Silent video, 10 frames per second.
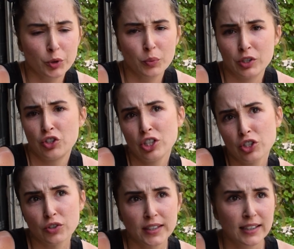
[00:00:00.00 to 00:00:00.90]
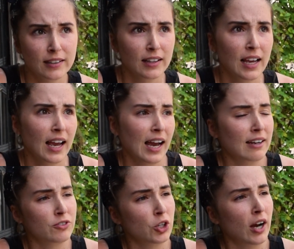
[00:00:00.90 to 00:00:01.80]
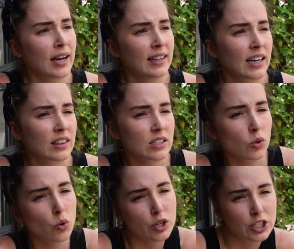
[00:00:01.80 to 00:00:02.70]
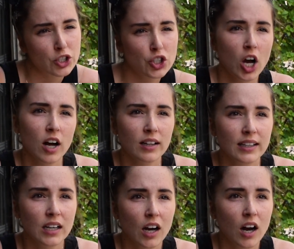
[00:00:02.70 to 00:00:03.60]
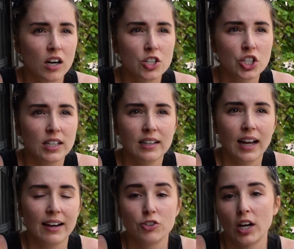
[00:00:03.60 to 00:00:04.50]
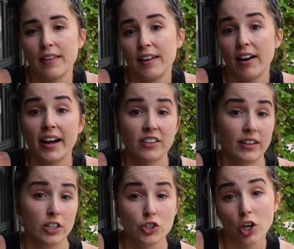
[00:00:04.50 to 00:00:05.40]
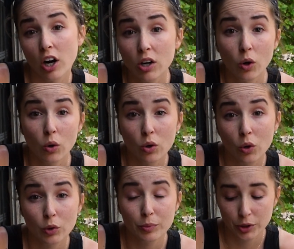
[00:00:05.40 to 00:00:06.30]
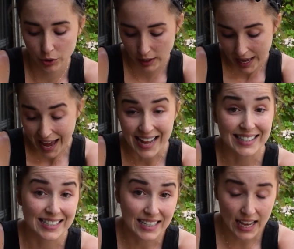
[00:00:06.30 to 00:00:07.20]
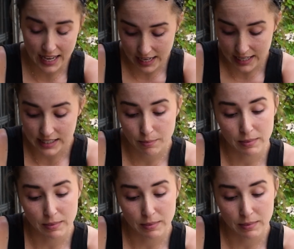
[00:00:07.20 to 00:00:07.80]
brew with ginger ale. I've tried like this orange chocolate concoction. I've tried their activated charcoal cold brew. And today is the